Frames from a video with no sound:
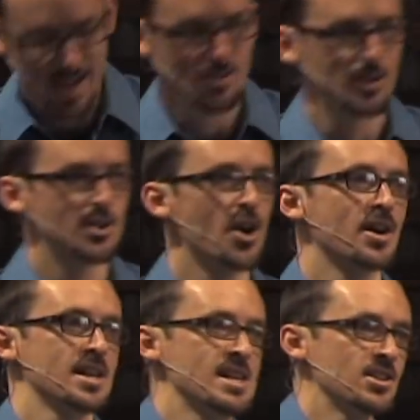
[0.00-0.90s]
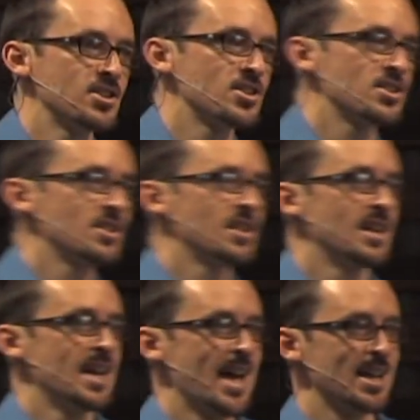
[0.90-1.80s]
and the darkness
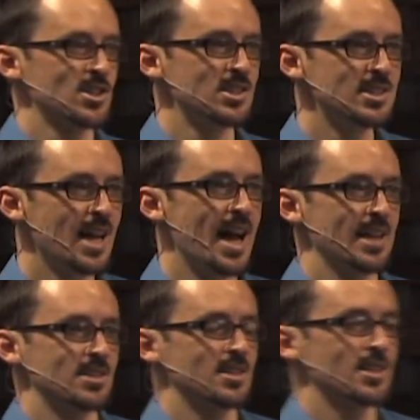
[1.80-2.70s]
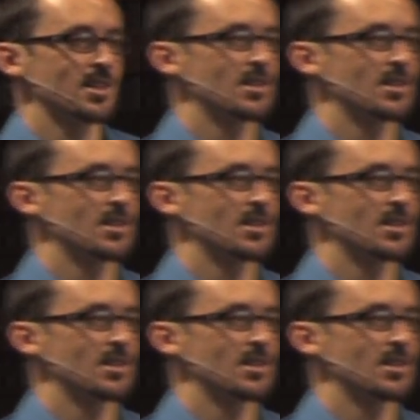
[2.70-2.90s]
has not